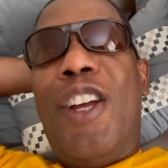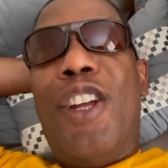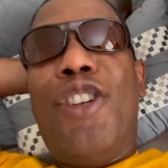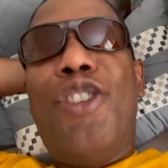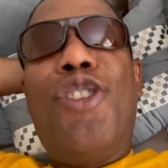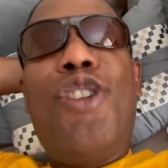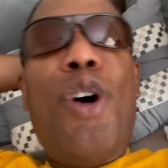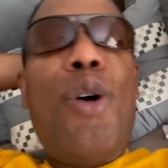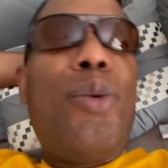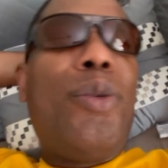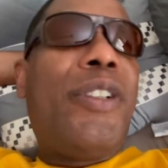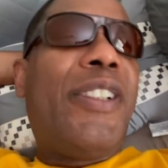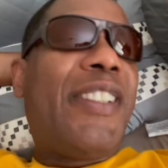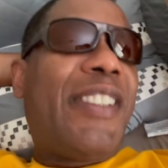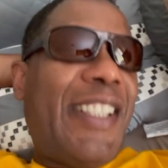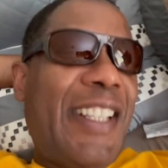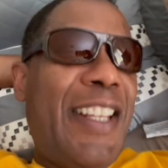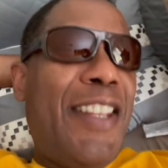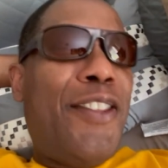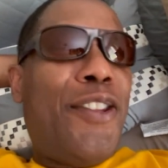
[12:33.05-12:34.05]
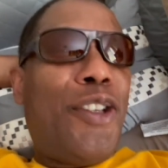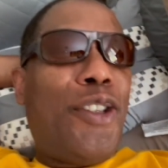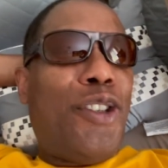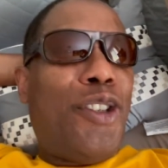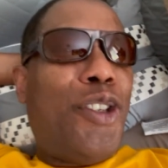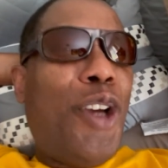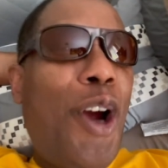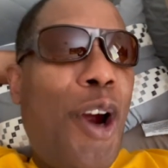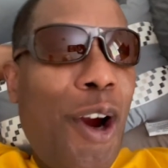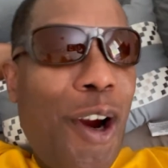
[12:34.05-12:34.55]
Notice in the
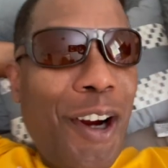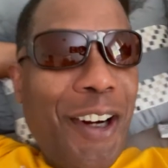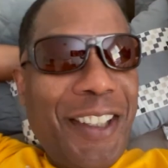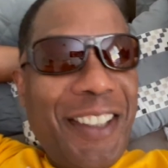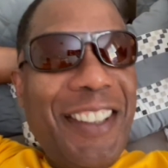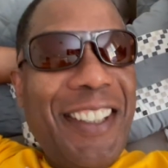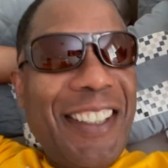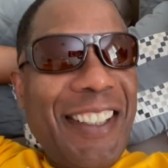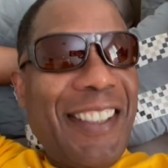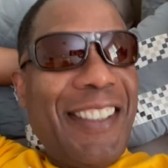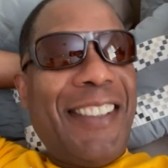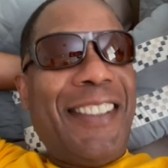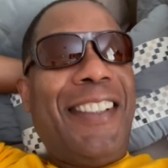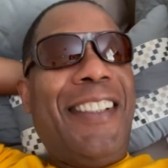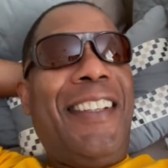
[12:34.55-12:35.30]
darkness,